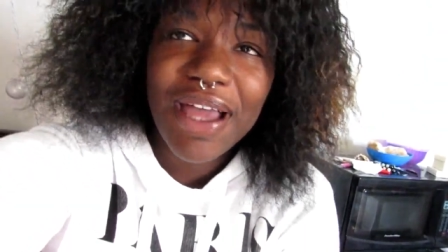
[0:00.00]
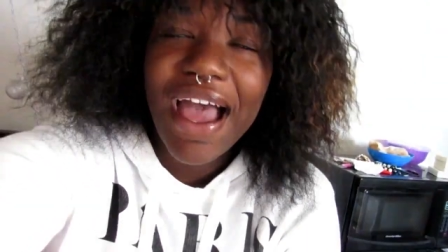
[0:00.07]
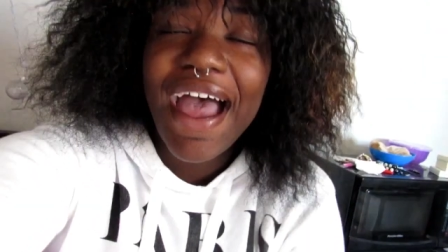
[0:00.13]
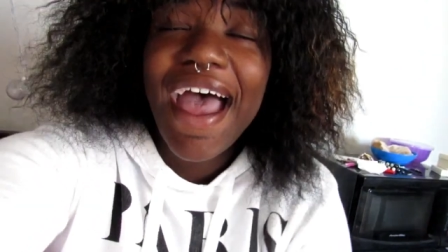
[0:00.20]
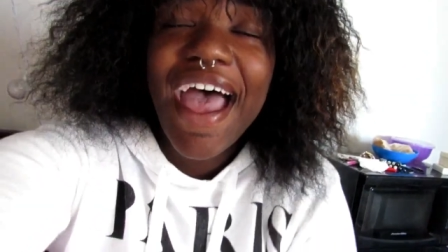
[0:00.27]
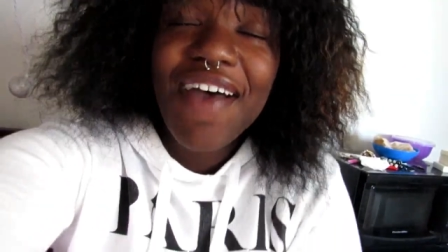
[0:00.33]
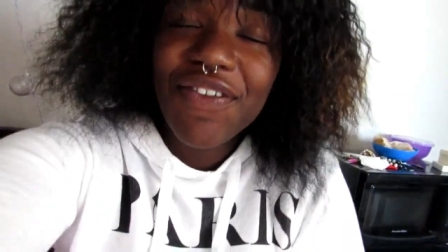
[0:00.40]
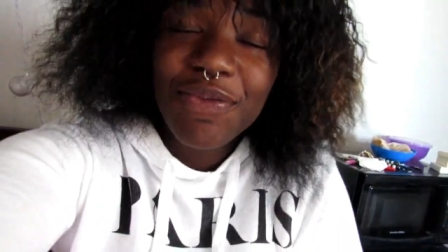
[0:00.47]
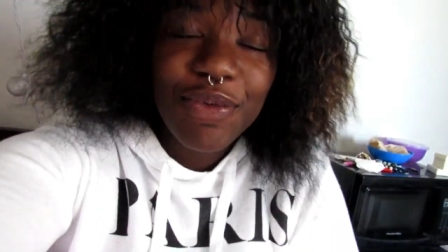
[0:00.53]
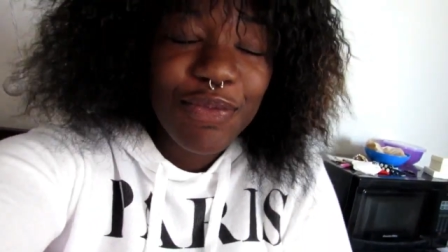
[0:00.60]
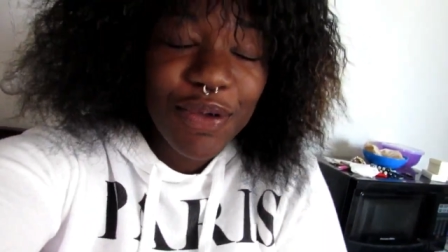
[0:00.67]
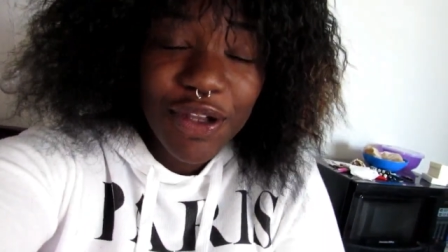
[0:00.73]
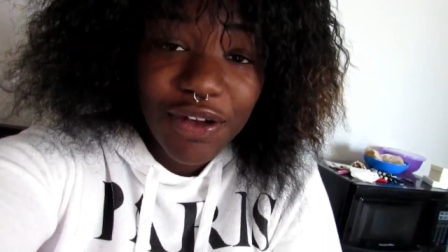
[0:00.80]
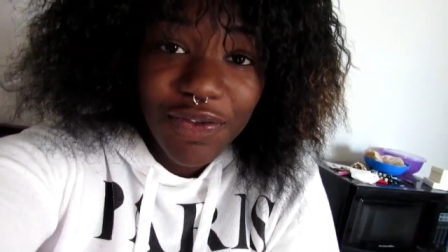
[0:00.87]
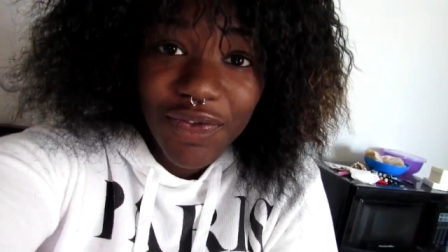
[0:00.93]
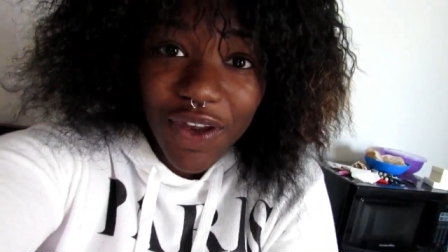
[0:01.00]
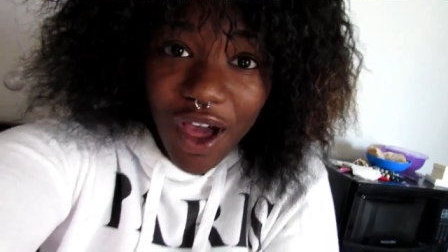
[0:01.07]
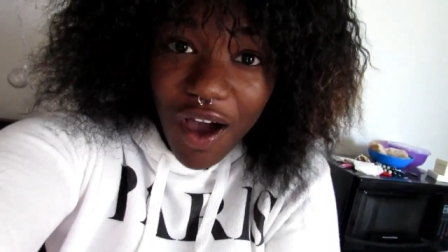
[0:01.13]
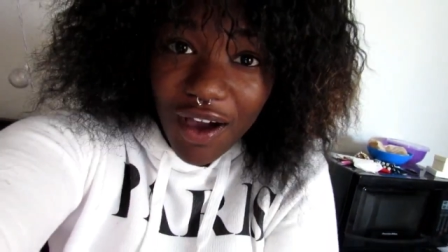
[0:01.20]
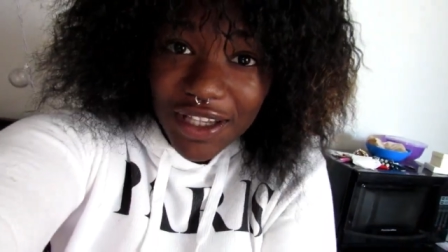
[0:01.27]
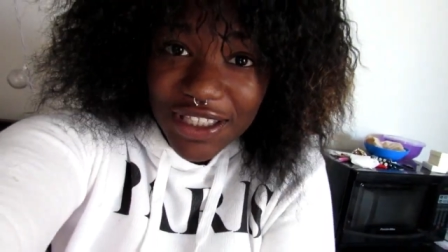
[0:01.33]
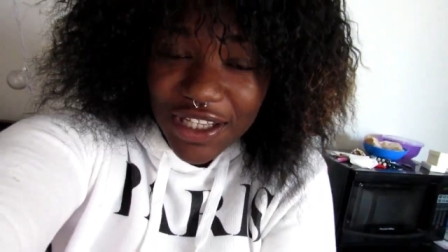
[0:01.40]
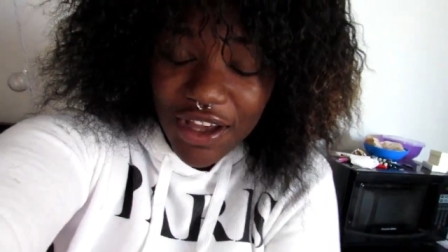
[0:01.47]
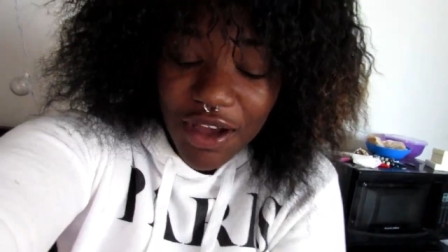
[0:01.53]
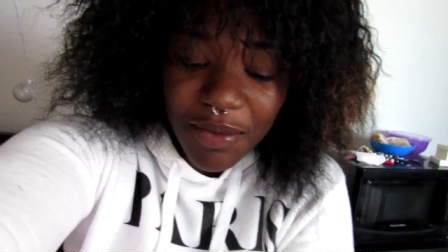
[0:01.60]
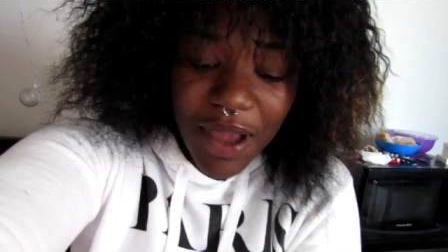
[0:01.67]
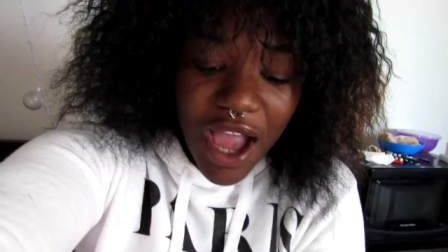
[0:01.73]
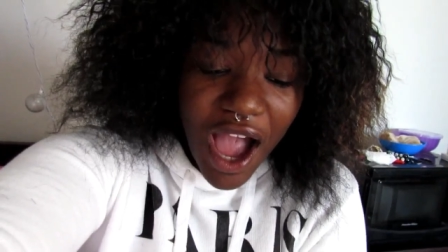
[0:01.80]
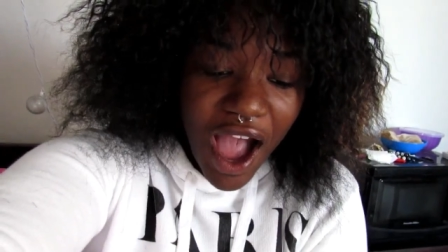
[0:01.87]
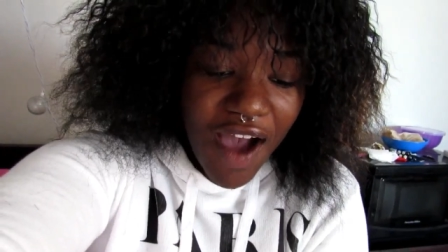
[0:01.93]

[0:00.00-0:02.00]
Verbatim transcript: I haven't been putting vlogs up.